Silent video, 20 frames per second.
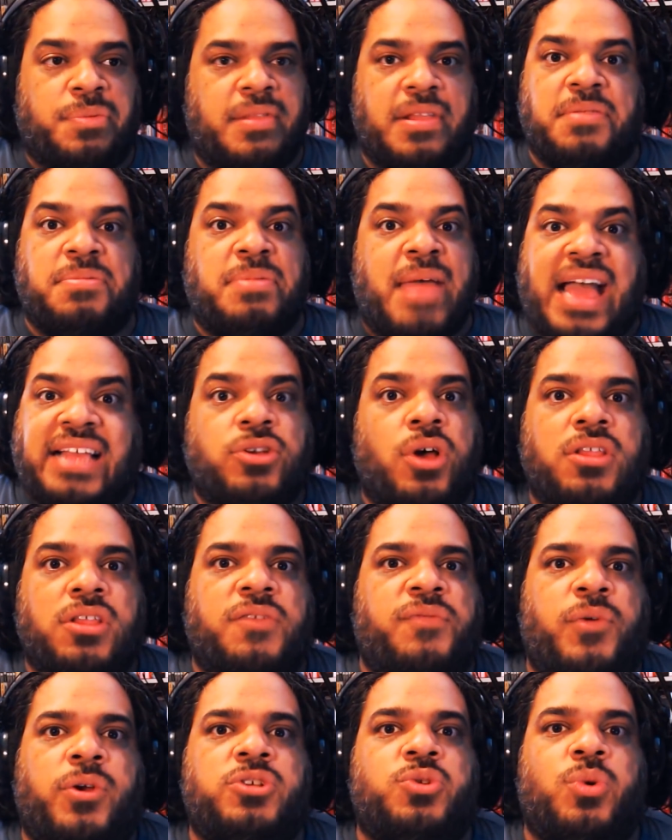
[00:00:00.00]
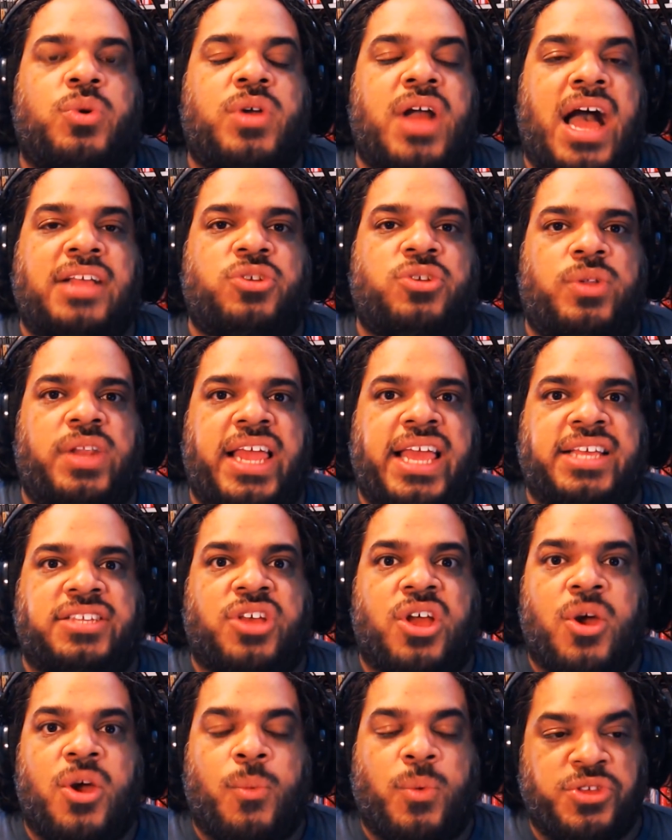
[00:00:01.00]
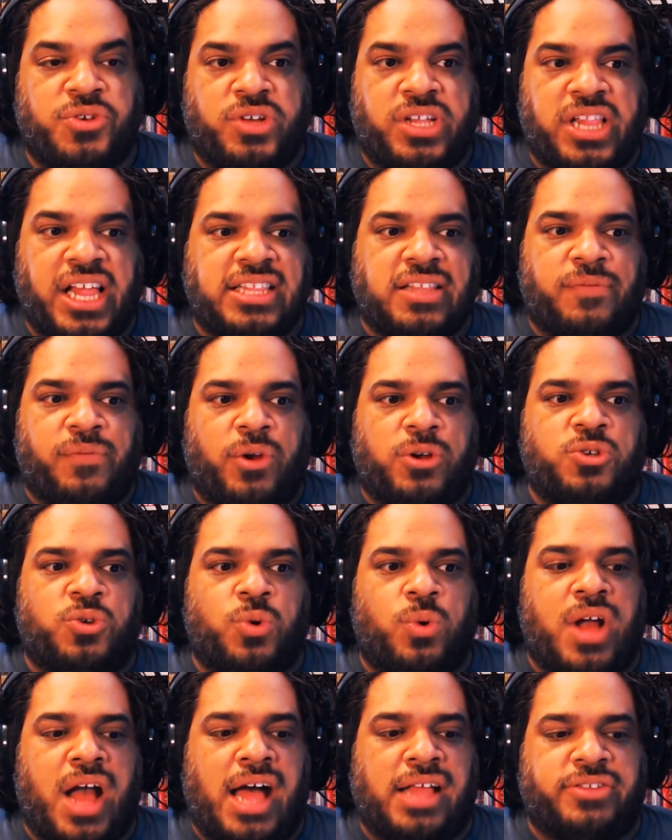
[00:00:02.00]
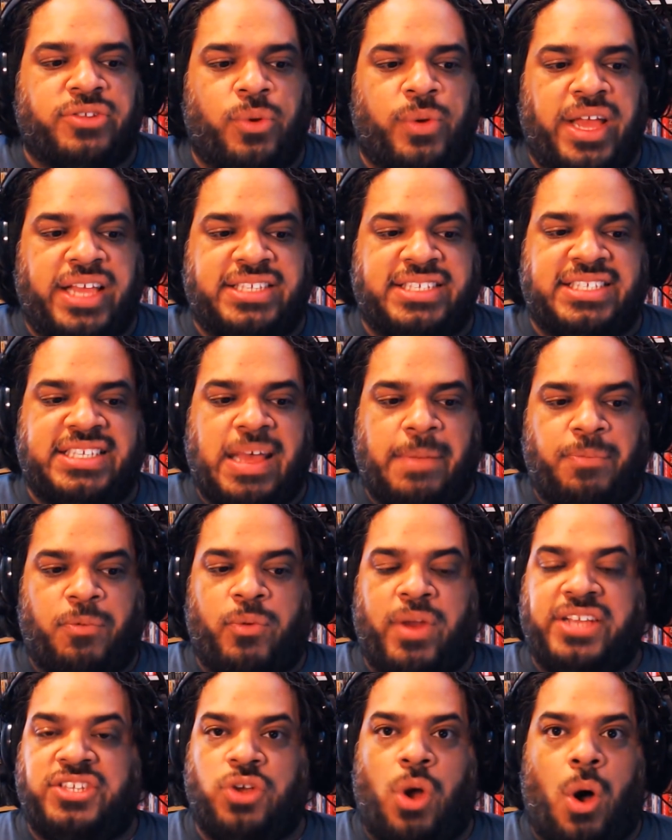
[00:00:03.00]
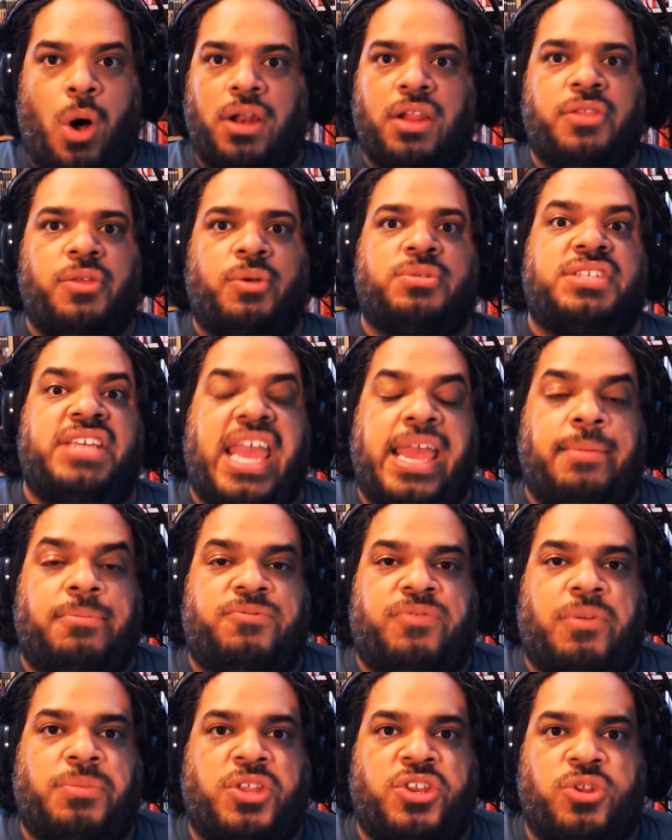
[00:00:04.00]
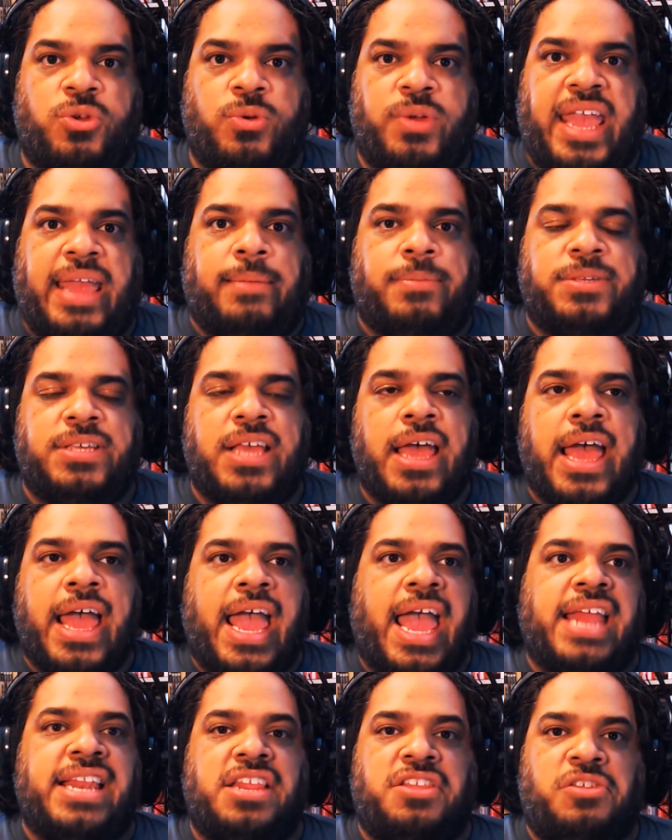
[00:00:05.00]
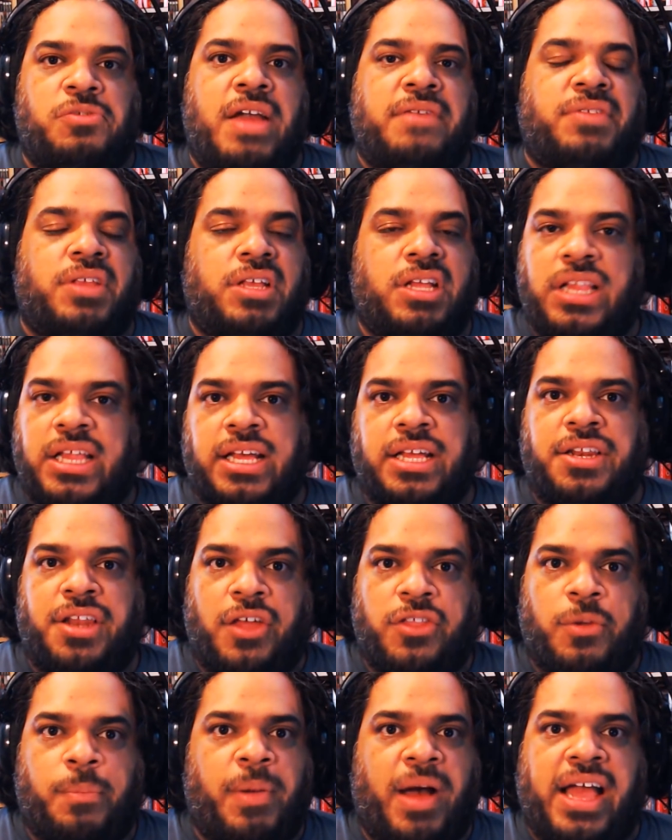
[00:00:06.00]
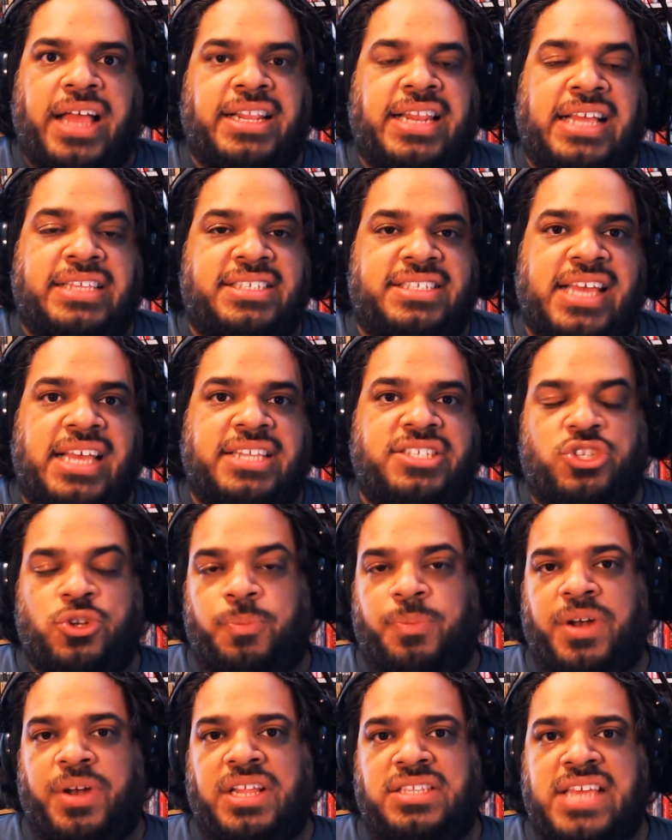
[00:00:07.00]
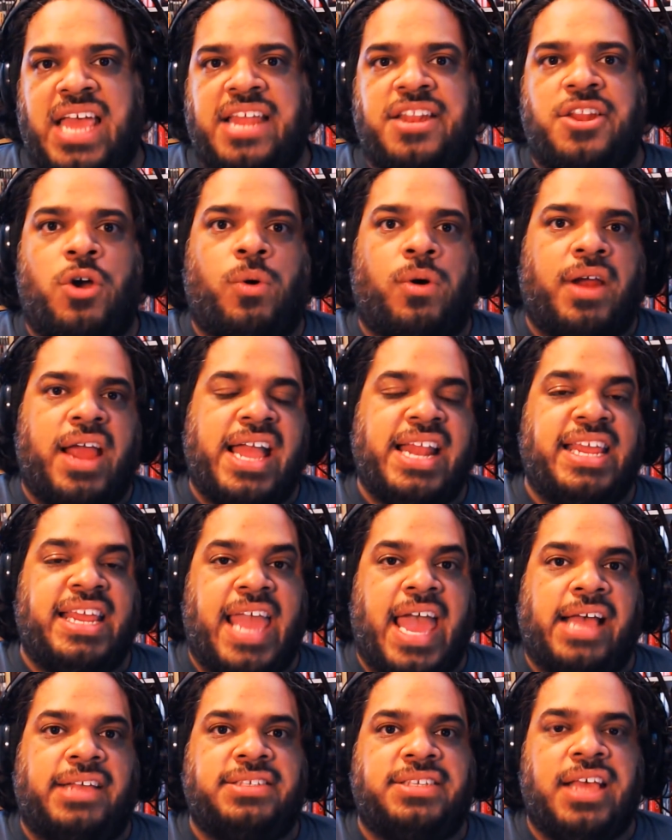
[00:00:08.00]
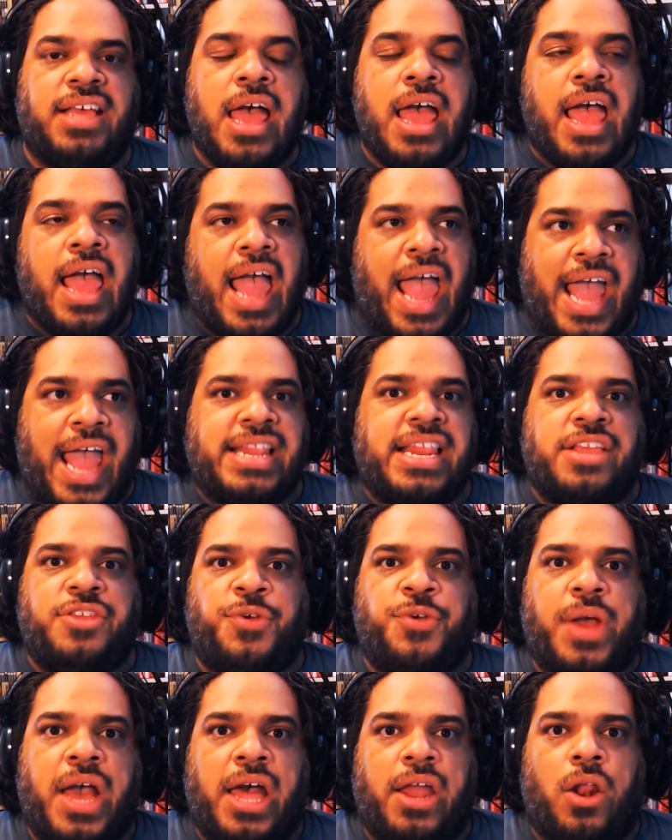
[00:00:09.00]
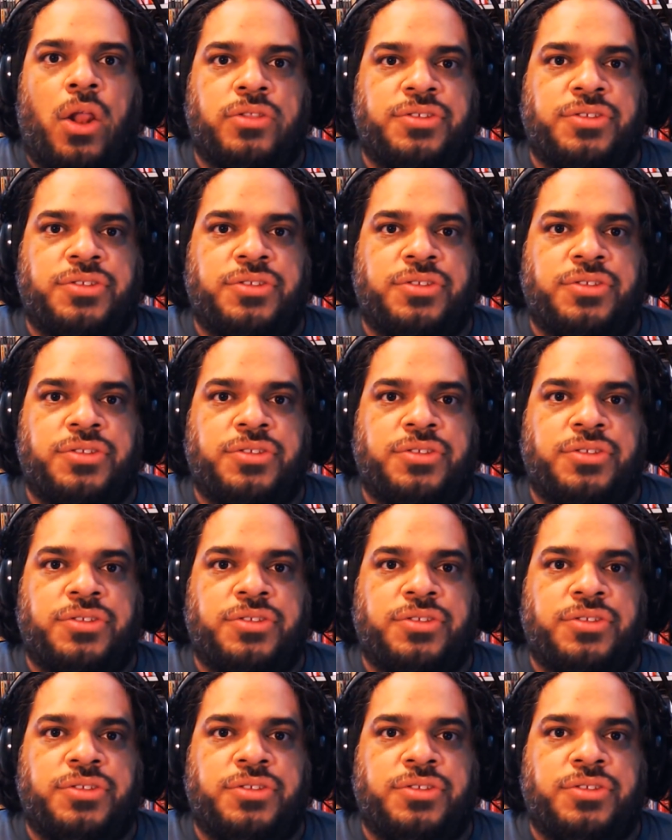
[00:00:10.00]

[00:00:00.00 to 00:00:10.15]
That's all the Virtual Console is. When you click the Virtual Console, it separates all of those games from the new games, and then you have to click another button that said Super Nintendo or NES, and then you got all